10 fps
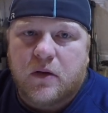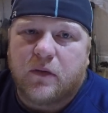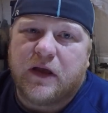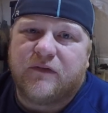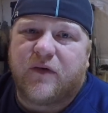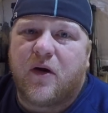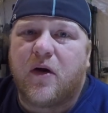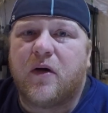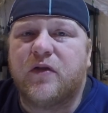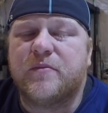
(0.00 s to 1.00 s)
will have
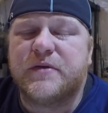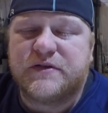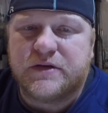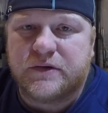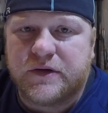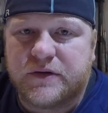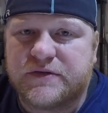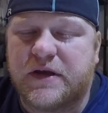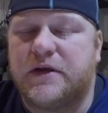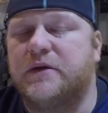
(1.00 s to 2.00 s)
all the materials
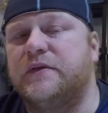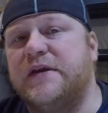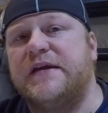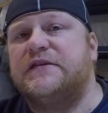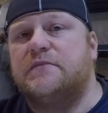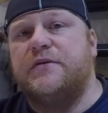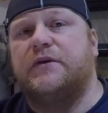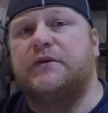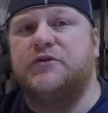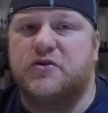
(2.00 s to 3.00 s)
that you'll need to
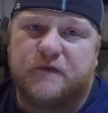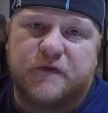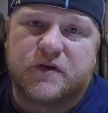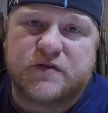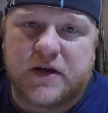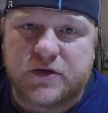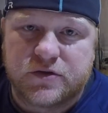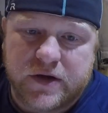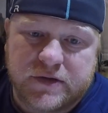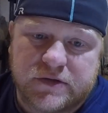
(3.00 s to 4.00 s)
build your first set of
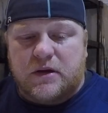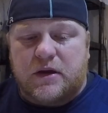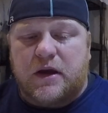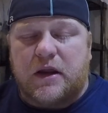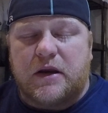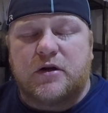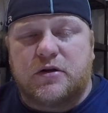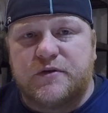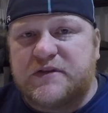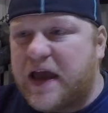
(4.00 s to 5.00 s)
strings. It
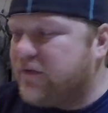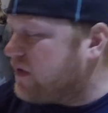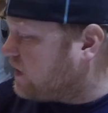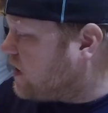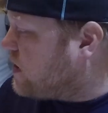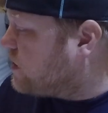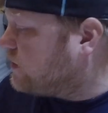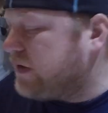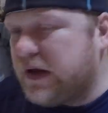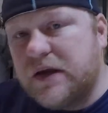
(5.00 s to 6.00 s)
includes everything you'll
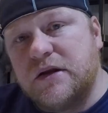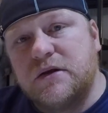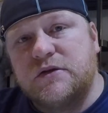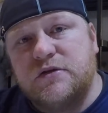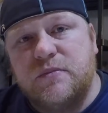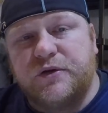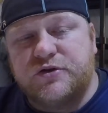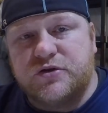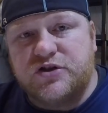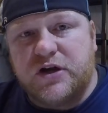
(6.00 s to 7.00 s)
need to build
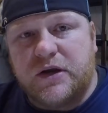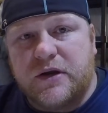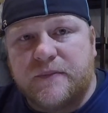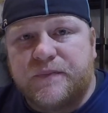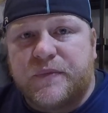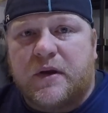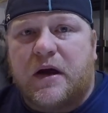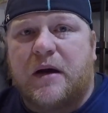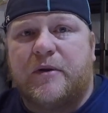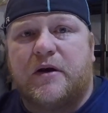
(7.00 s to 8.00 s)
your jig.
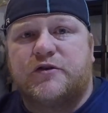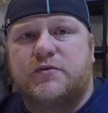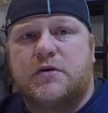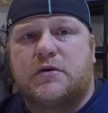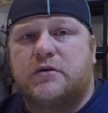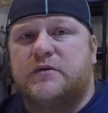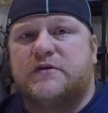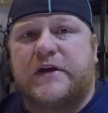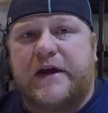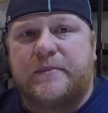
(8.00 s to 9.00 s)
It also includes
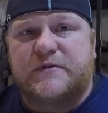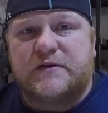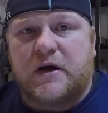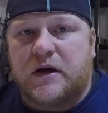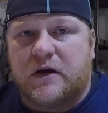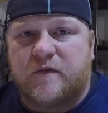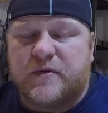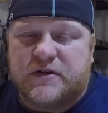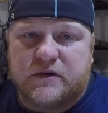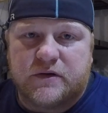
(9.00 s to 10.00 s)
types of
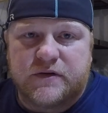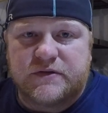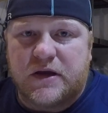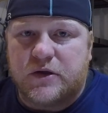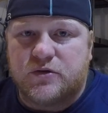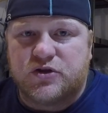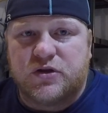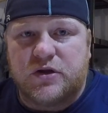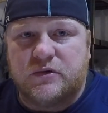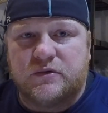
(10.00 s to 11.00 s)
materials that you
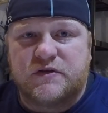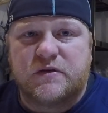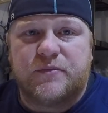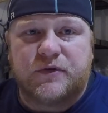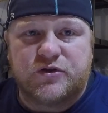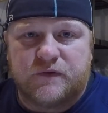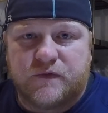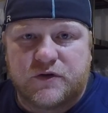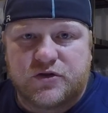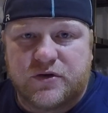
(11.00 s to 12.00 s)
should use to build your
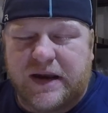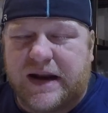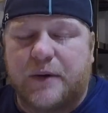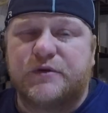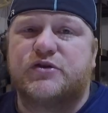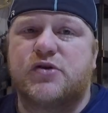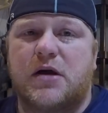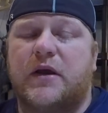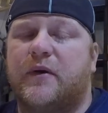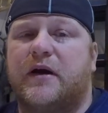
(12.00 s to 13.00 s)
first string. And I would
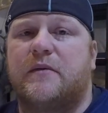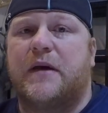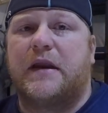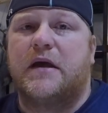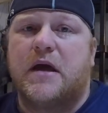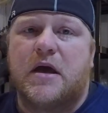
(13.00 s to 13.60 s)
strongly recommend